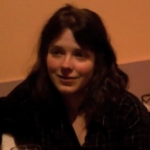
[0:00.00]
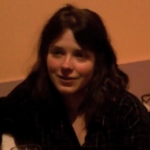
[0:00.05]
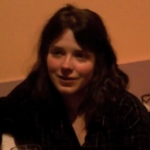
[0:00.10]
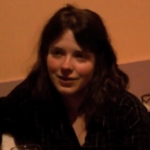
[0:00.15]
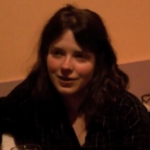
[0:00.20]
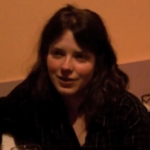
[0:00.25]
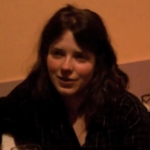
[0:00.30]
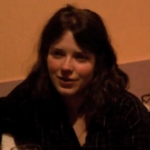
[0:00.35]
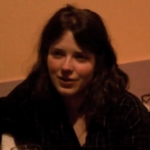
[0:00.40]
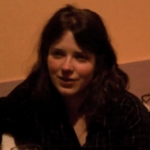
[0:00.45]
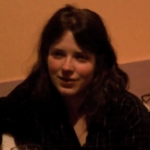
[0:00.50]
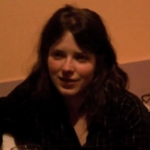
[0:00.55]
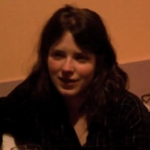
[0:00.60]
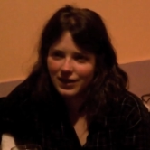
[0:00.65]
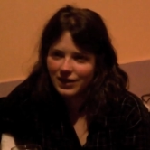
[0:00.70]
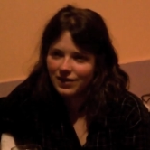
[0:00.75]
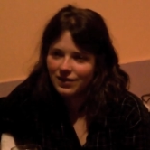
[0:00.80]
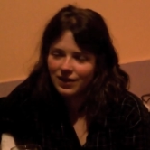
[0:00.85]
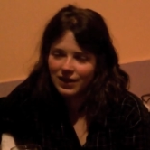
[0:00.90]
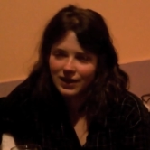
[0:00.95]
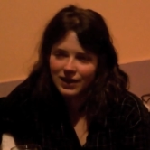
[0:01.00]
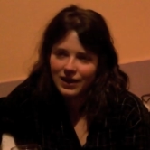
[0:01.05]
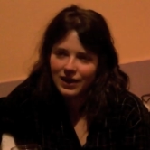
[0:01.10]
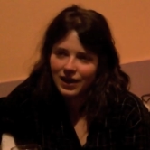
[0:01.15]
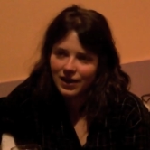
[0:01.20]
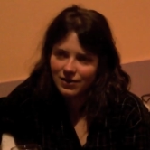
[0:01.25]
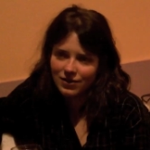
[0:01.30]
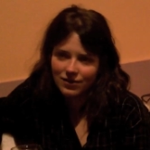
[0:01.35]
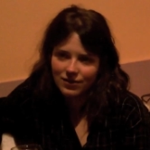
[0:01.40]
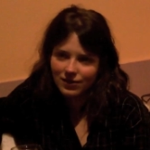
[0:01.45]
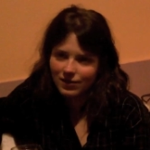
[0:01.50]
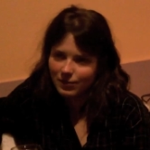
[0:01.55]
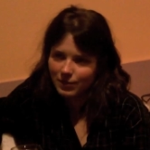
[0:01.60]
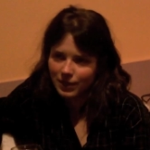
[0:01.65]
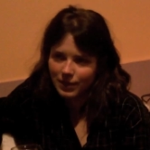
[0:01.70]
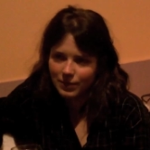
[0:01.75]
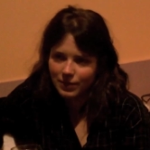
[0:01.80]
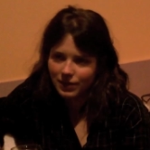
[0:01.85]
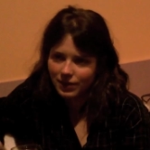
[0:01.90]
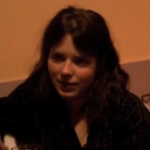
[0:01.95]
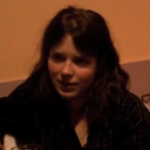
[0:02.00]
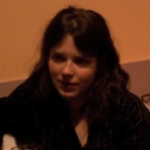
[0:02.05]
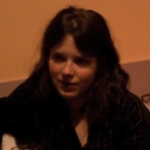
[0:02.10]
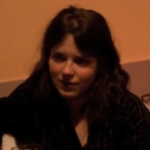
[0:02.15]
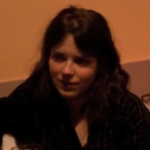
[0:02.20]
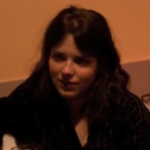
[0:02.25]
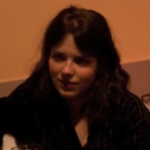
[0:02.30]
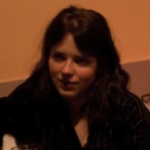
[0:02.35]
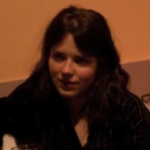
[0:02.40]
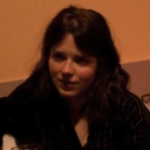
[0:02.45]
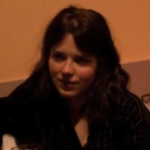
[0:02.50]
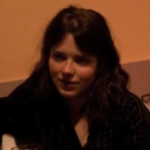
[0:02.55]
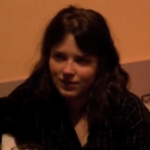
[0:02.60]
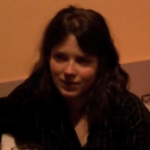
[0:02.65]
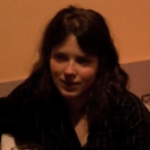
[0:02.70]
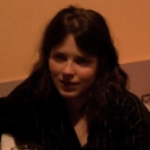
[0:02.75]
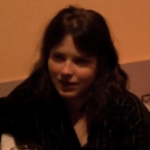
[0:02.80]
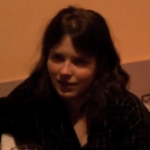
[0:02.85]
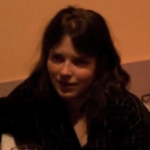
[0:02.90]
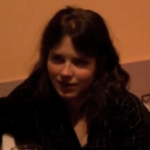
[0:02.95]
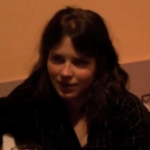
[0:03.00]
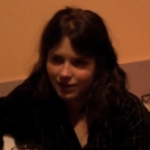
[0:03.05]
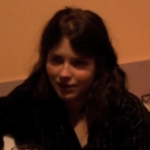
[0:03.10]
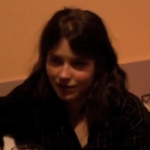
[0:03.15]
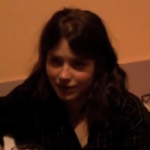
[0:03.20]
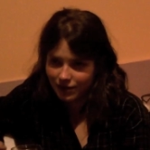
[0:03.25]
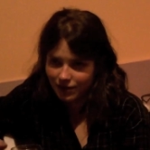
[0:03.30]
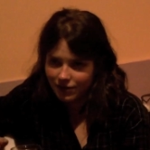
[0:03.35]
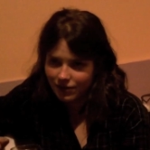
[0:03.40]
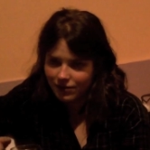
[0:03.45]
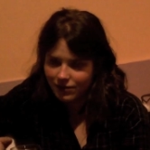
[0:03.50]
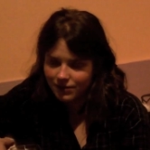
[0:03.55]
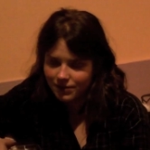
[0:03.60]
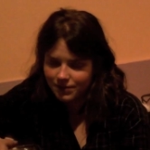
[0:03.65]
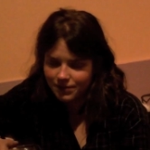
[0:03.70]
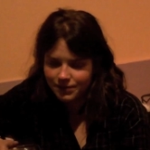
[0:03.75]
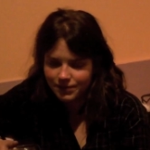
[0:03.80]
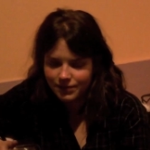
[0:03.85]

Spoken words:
You know, because like taking ashes in the public is like illegal.